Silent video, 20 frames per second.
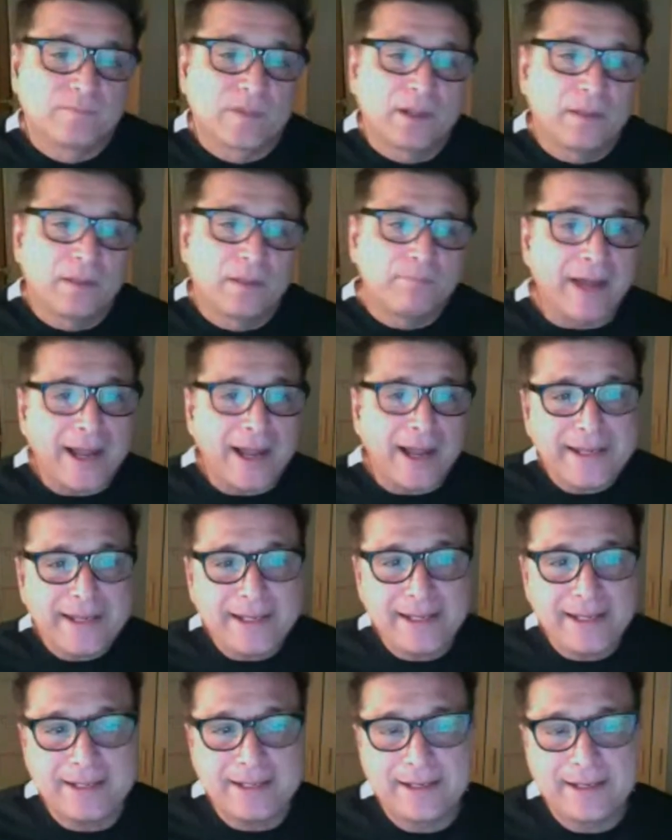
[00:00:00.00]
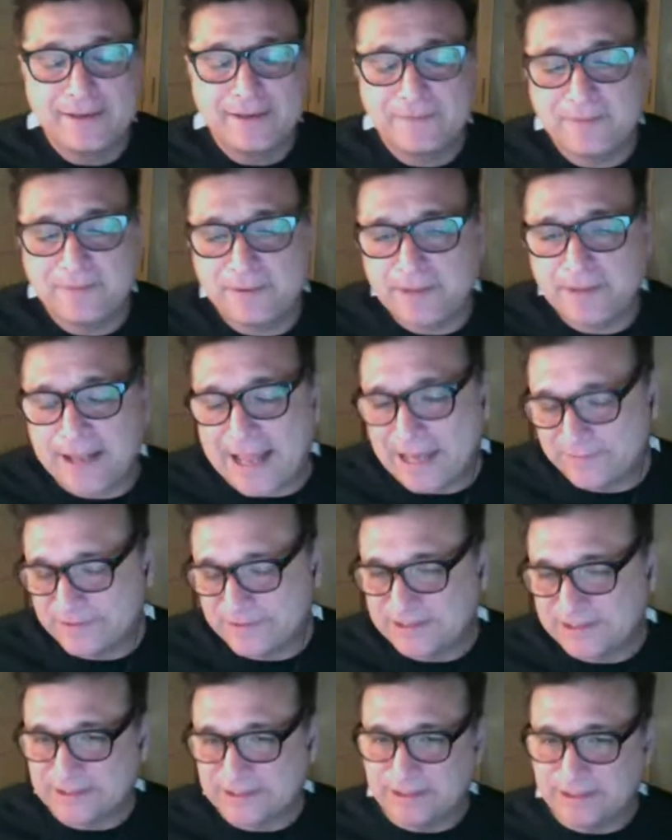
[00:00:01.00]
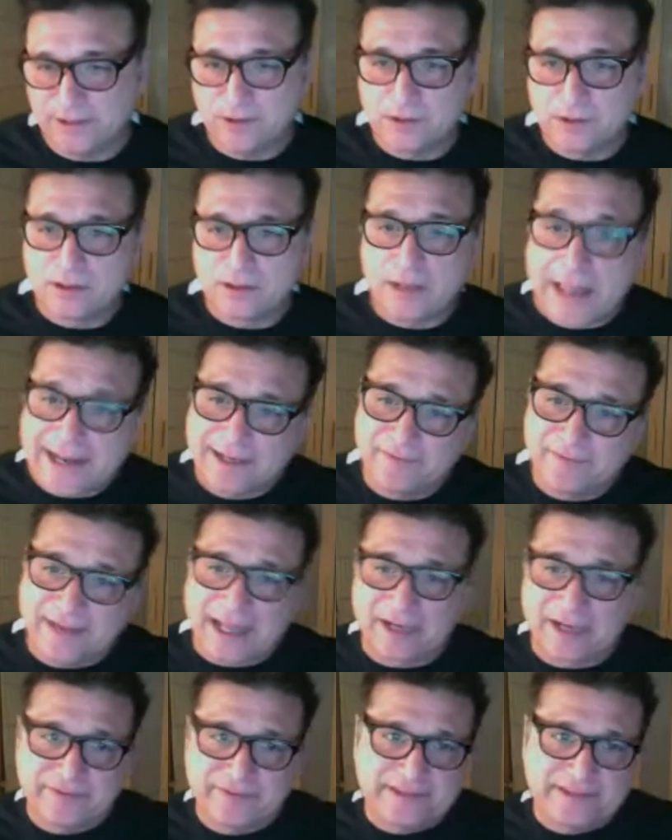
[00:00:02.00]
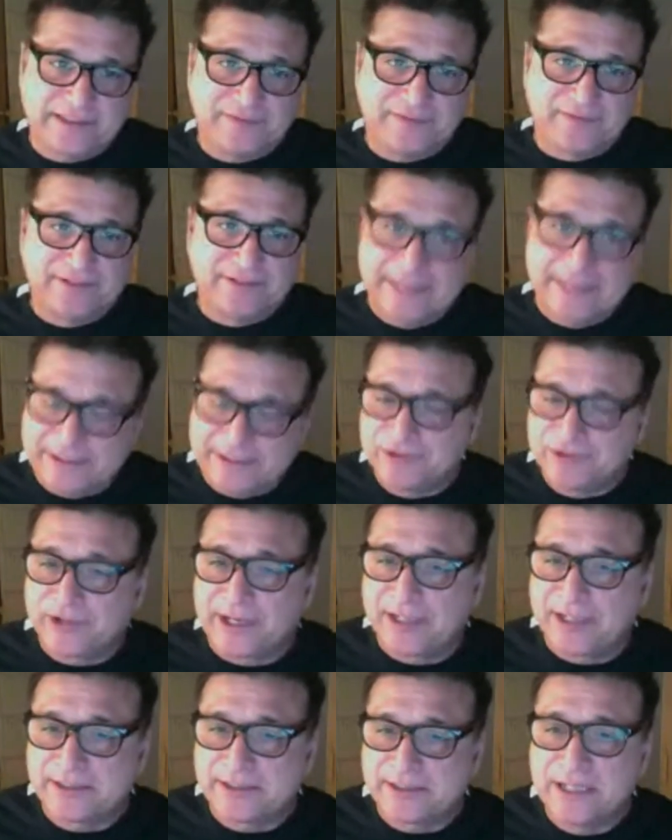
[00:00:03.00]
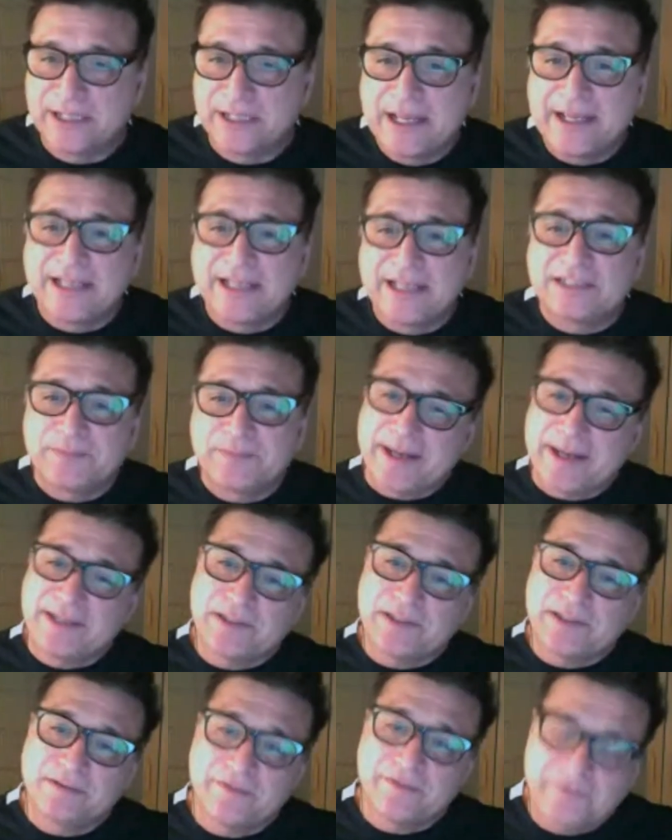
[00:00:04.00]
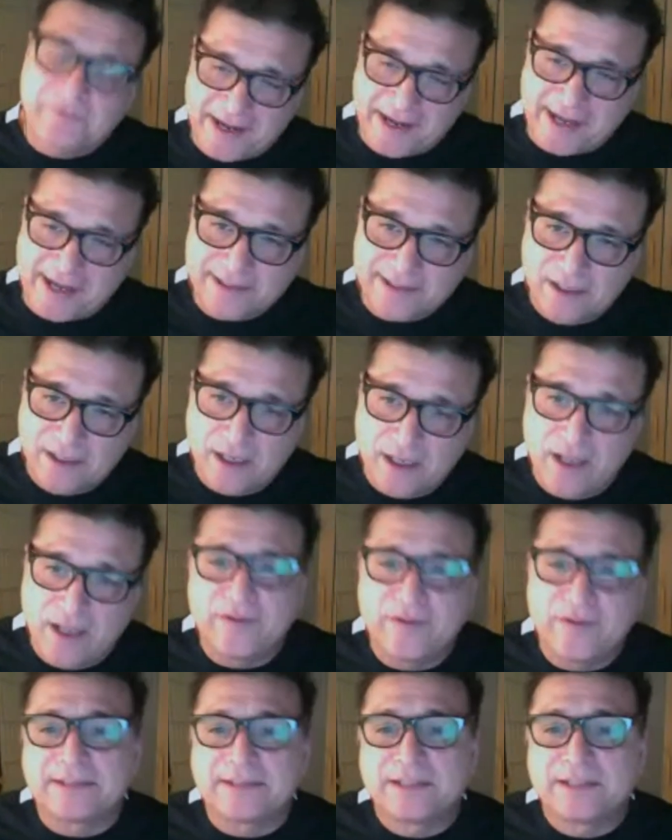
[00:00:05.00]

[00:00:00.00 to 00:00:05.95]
My advocacy or lack of advocacy for net neutrality is based on the fact that